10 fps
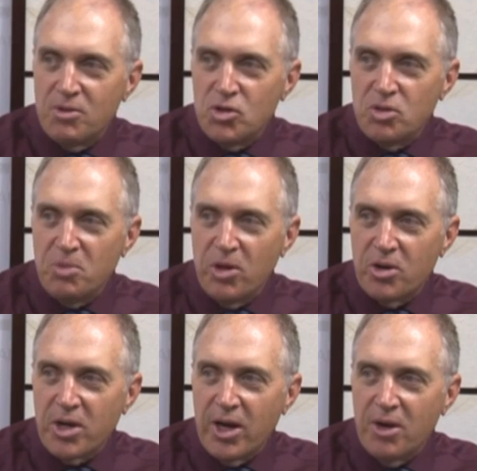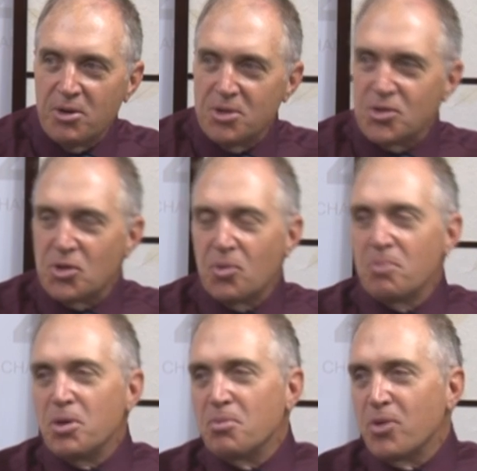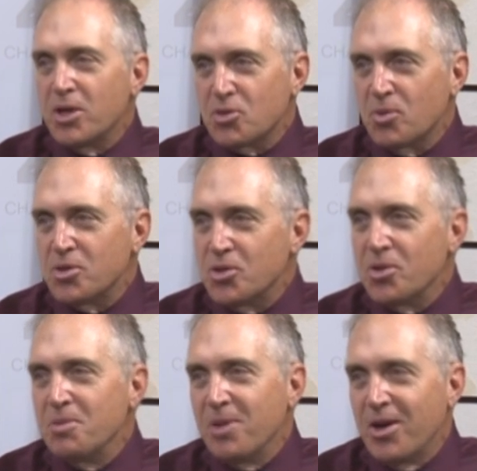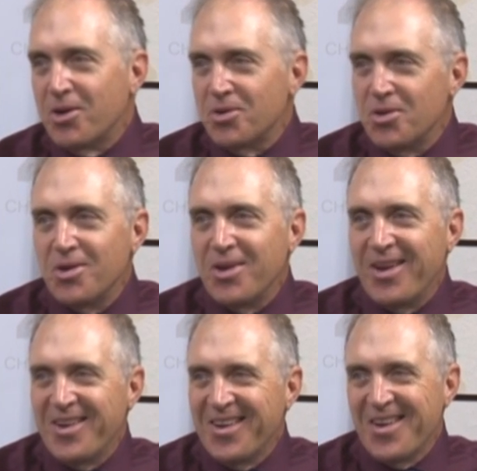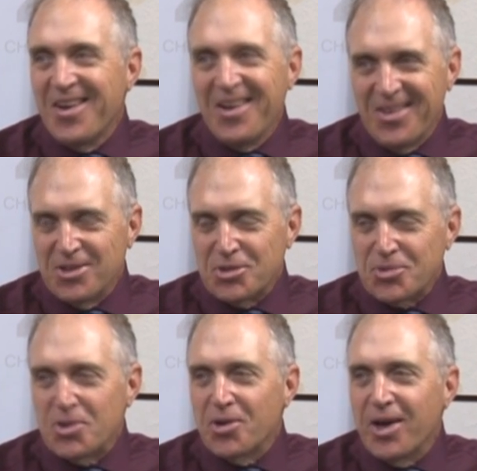a Gmail account, and so when people ask what's your email, this is what you're